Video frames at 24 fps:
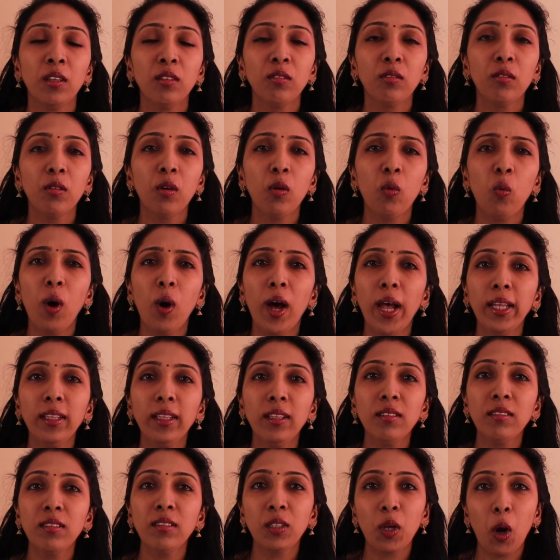So why
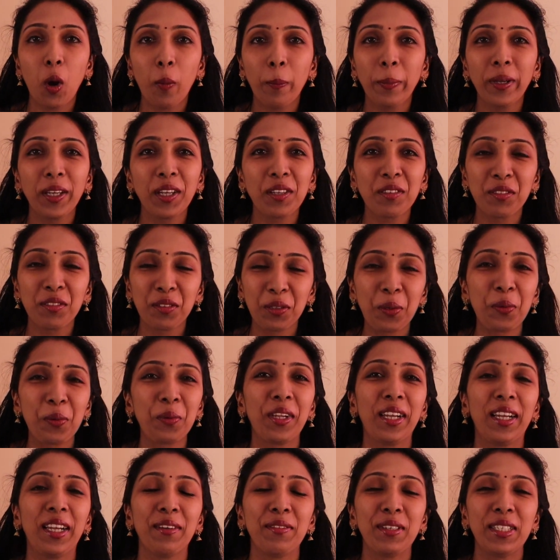this topic is so
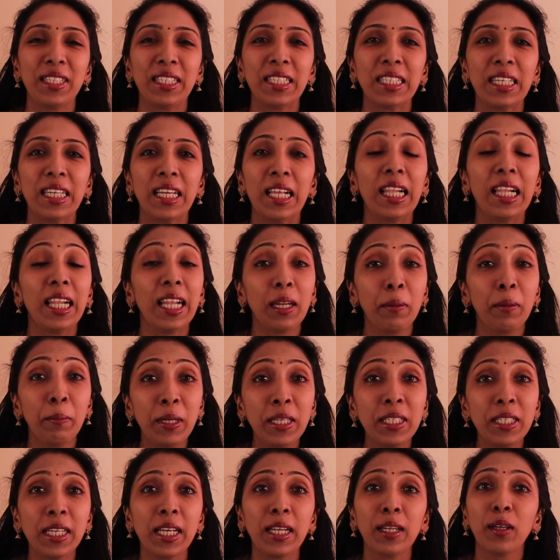relevant? Let
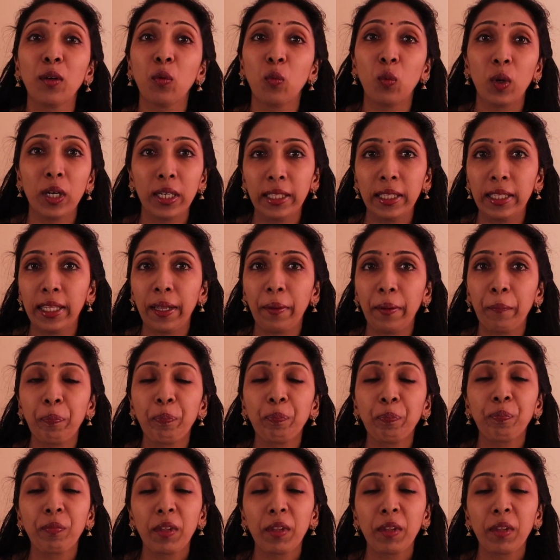me tell you one thing.